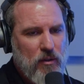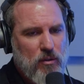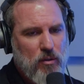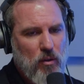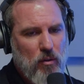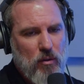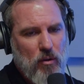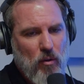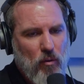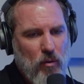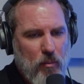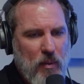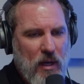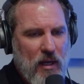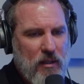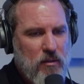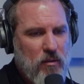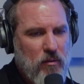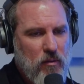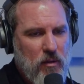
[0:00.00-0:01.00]
So going
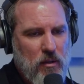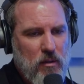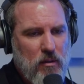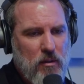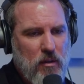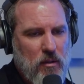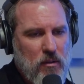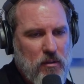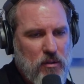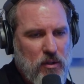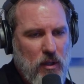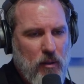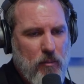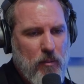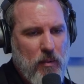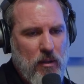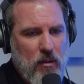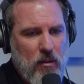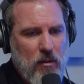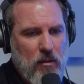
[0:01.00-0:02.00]
back to the
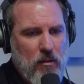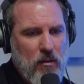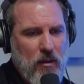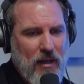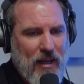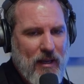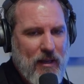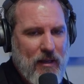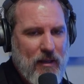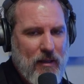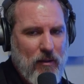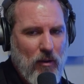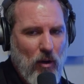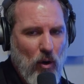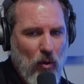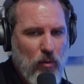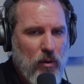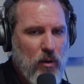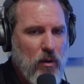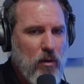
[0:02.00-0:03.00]
gym
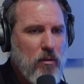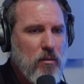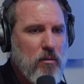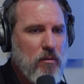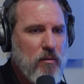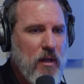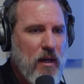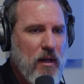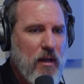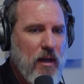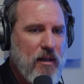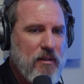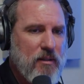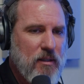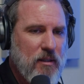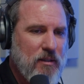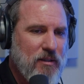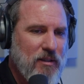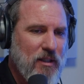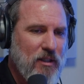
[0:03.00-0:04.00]
owner that has a
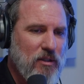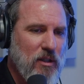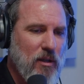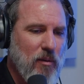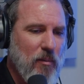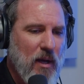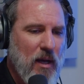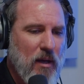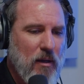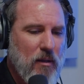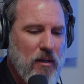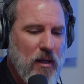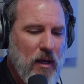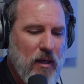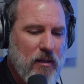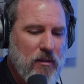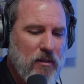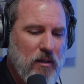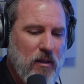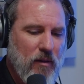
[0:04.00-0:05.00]
decision to make,
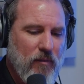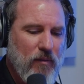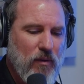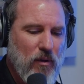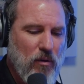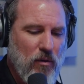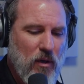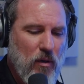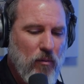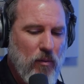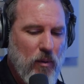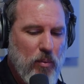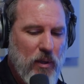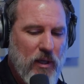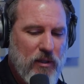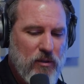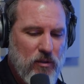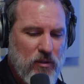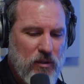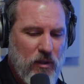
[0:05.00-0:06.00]
yes, if you're going to
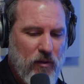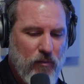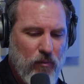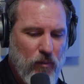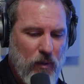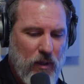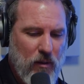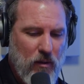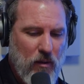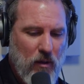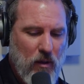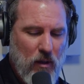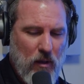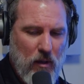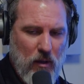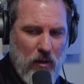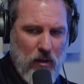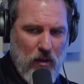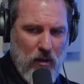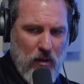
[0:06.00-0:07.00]
replace yourself with
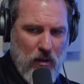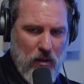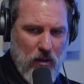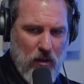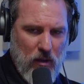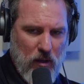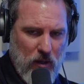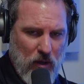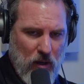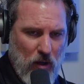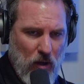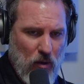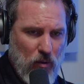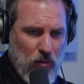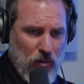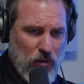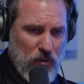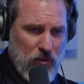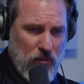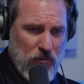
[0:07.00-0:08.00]
a
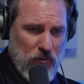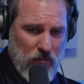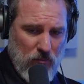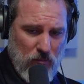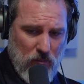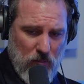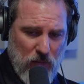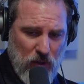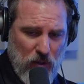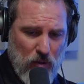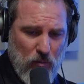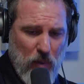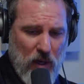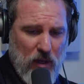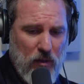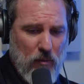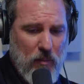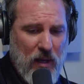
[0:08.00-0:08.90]
coach, you better